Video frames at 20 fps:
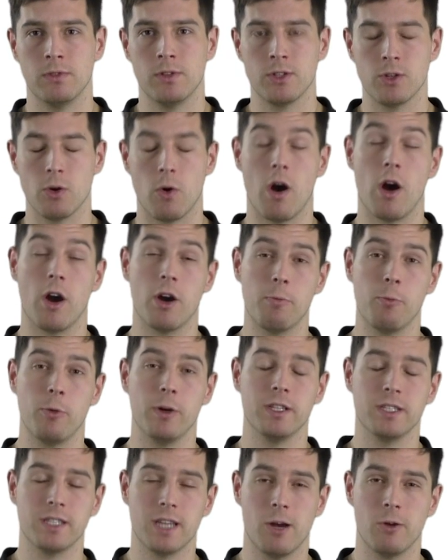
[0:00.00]
so r
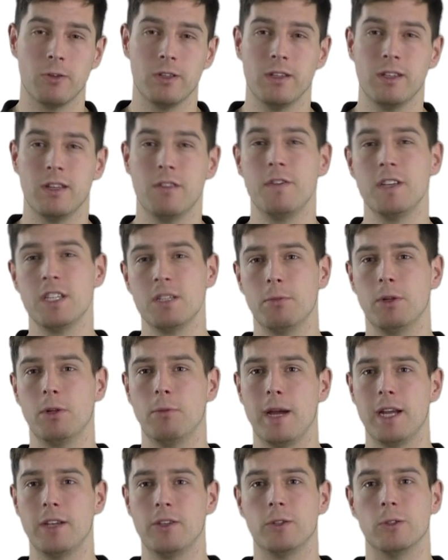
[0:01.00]
prints out divisible
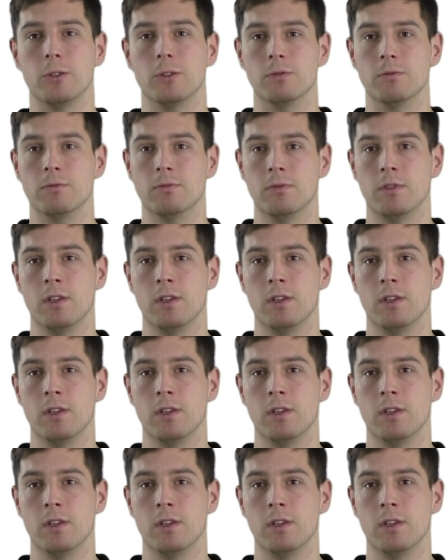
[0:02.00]
by 2.